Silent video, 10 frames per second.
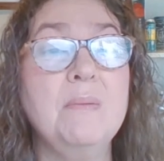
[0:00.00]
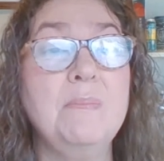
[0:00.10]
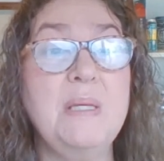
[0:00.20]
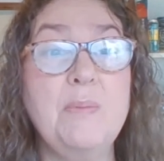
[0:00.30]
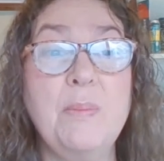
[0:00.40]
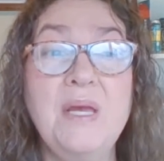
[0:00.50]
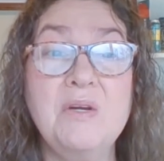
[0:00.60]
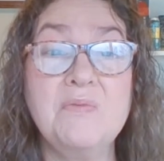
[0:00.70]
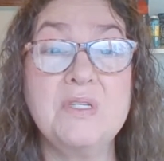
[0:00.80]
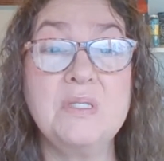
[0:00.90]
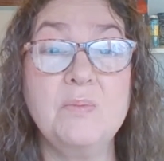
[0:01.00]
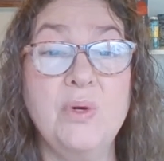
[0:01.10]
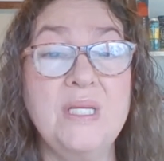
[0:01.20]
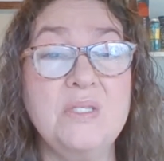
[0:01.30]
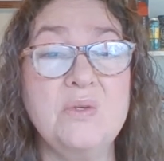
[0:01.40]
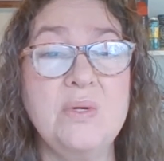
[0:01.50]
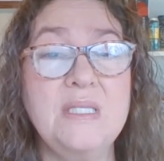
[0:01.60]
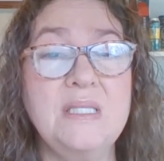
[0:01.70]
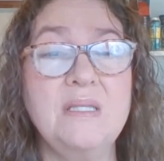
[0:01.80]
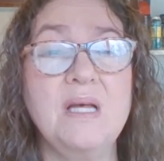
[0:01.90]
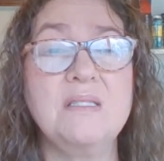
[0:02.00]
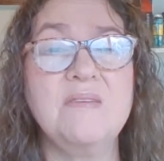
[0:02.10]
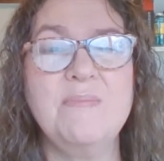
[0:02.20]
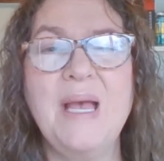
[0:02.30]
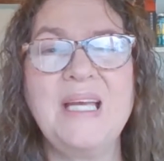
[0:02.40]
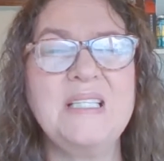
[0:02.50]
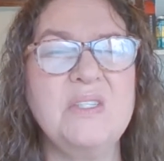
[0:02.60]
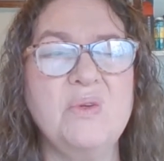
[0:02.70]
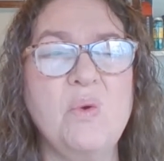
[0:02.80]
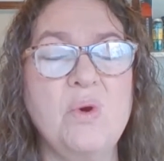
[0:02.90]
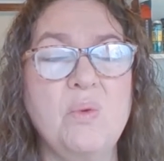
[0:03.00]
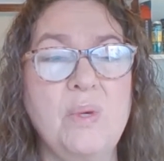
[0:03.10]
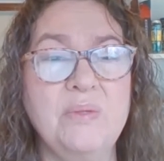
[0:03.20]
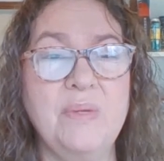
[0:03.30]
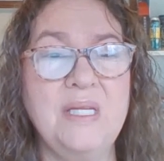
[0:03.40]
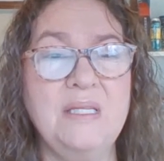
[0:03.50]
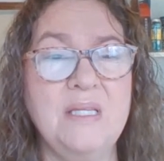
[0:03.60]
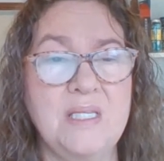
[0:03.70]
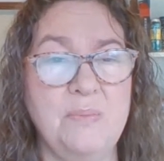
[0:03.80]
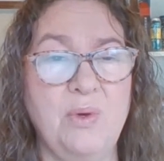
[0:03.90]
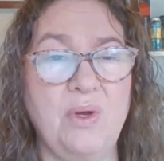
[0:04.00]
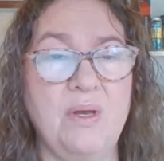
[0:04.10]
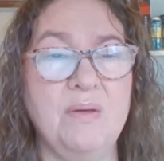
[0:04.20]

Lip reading: Be prepared for some great stories and lots of maggots and gore when reading this book.